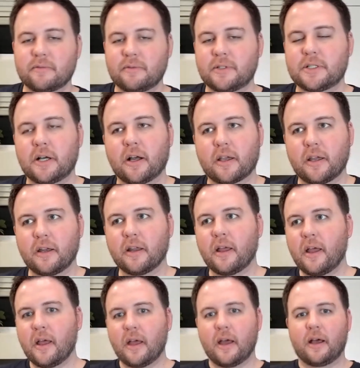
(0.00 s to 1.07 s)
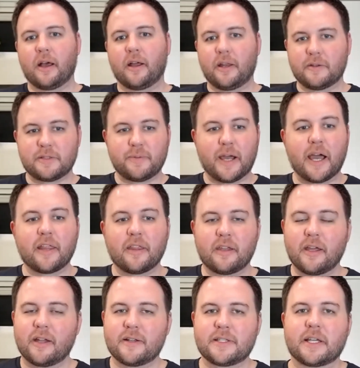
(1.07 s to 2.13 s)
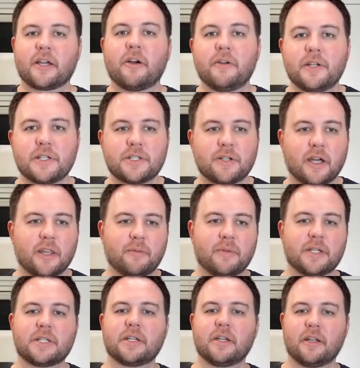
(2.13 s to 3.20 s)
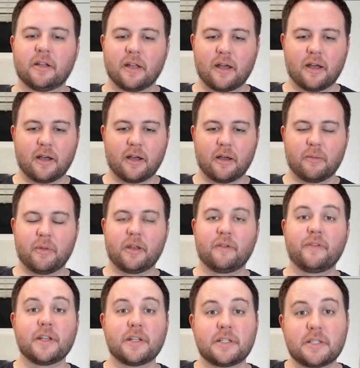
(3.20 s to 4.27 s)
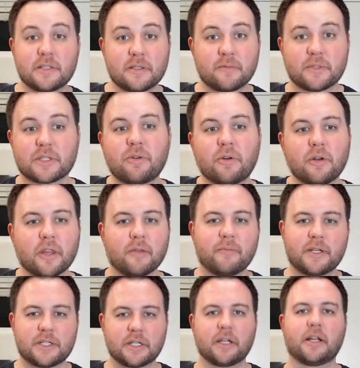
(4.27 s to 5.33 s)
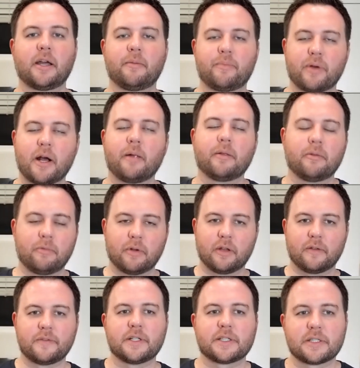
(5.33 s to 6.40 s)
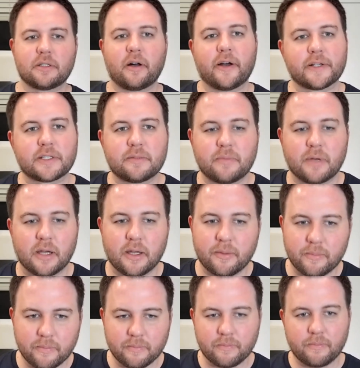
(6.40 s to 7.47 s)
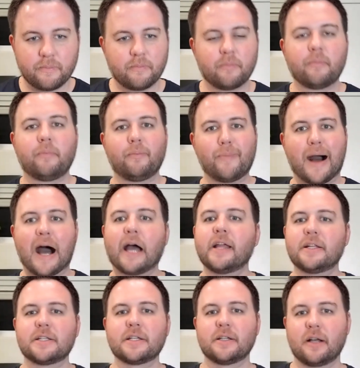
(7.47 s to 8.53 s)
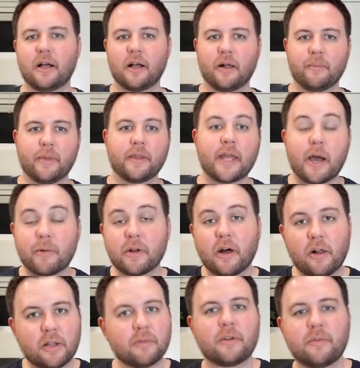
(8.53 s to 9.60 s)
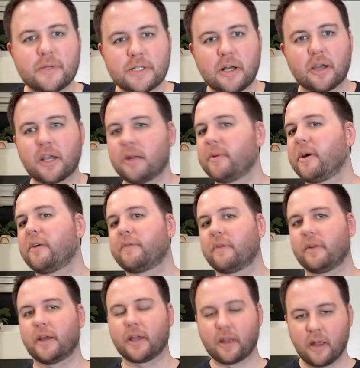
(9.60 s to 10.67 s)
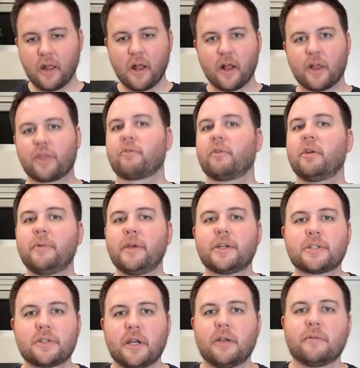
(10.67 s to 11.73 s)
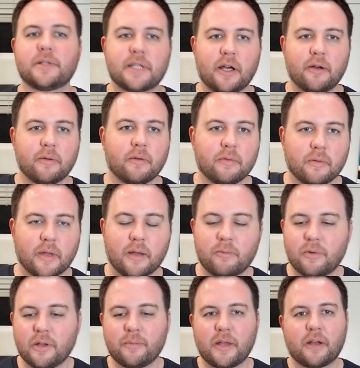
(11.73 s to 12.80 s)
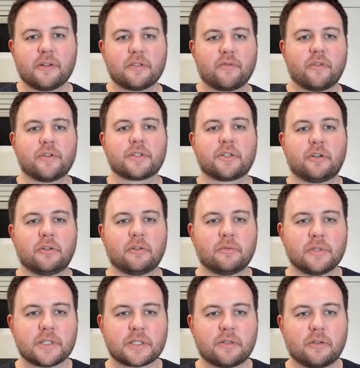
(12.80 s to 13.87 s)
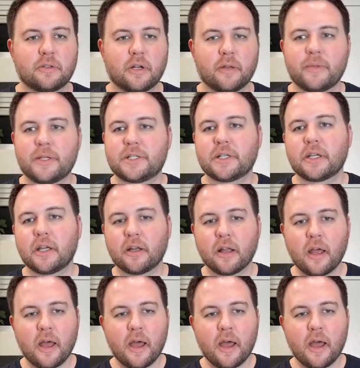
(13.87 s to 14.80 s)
We were talking, and he was behind the net. I was like, oh, he should try the Michigan. And if he had scored on the Michigan, I probably would have just lost my mind. And that would all I would have been talking about for like 3 weeks straight was how William Eklund's first goal was scored on a Michigan.